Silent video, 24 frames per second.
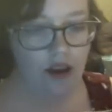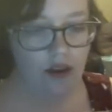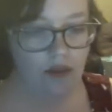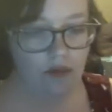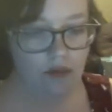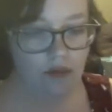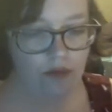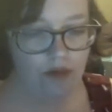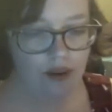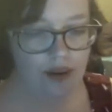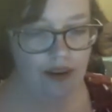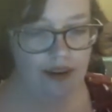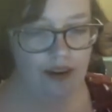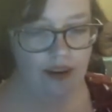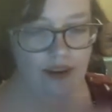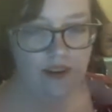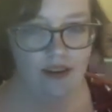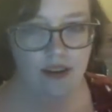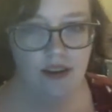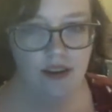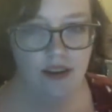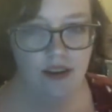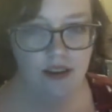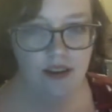
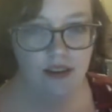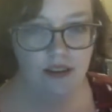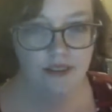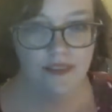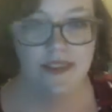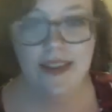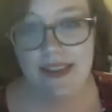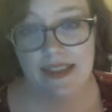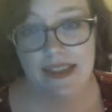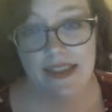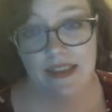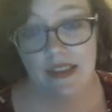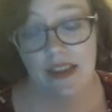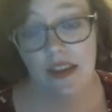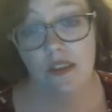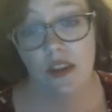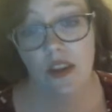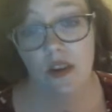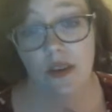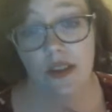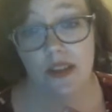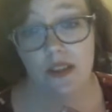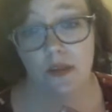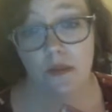lingerie,
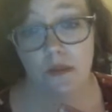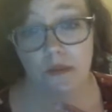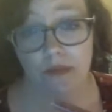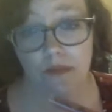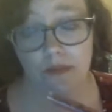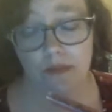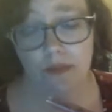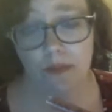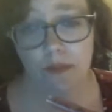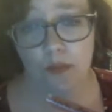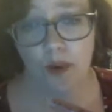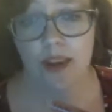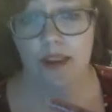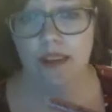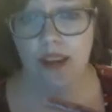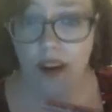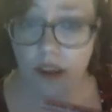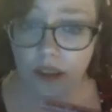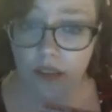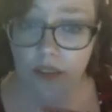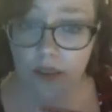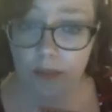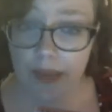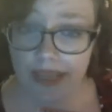and I
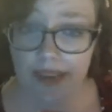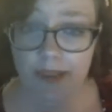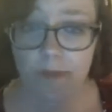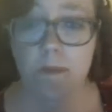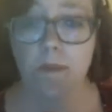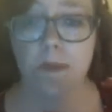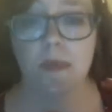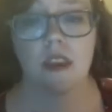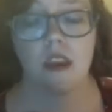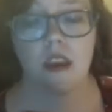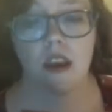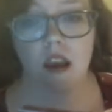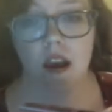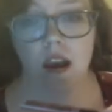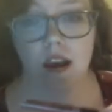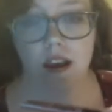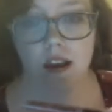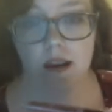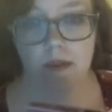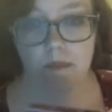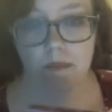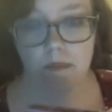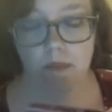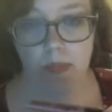really
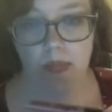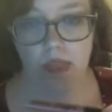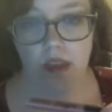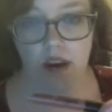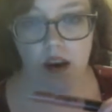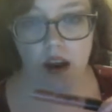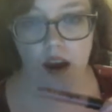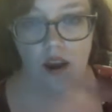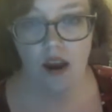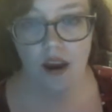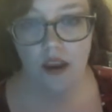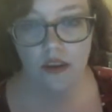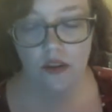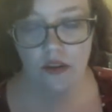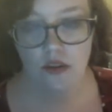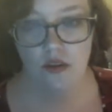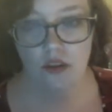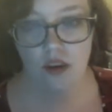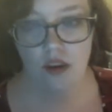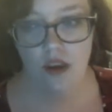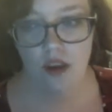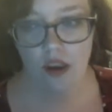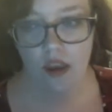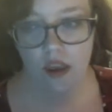
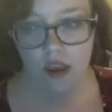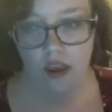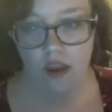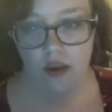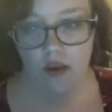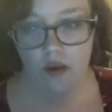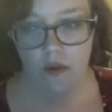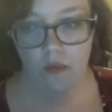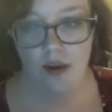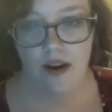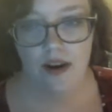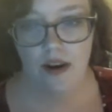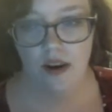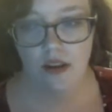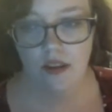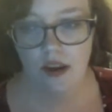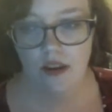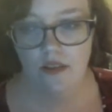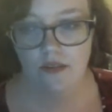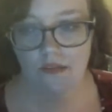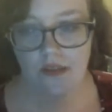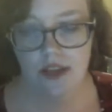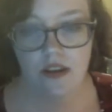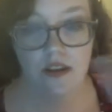like this,
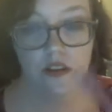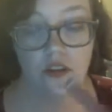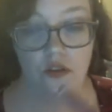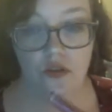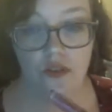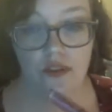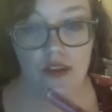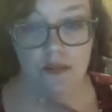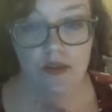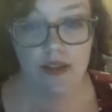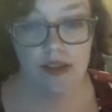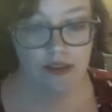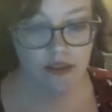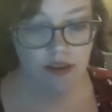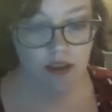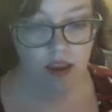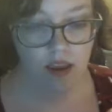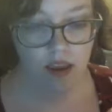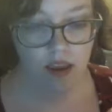even though it's